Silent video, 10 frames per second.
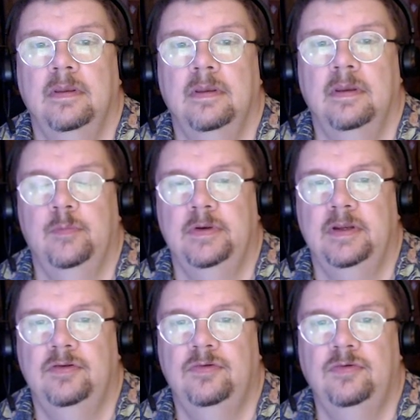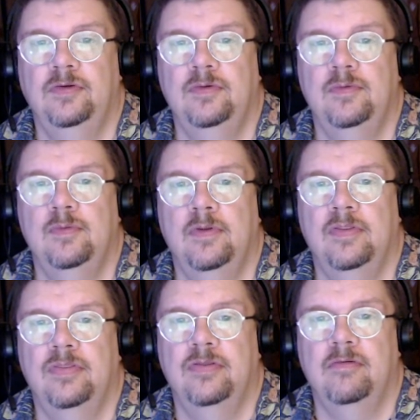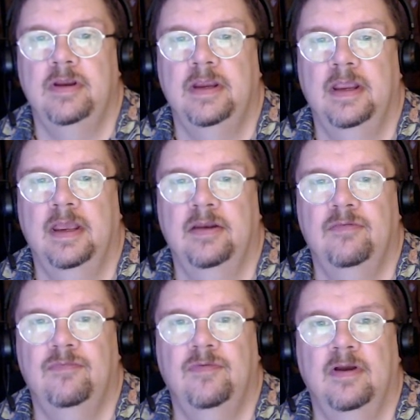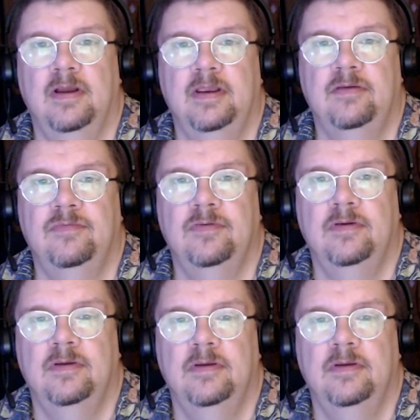And we need 2, 3, and 5.